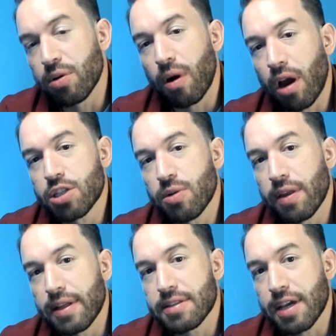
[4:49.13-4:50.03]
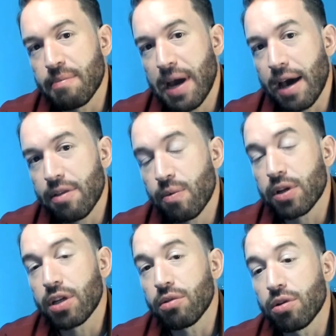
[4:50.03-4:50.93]
who are also on that same path?
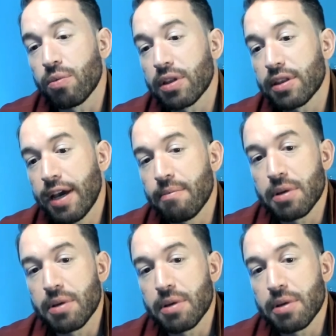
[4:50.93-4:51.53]
What do you do with them?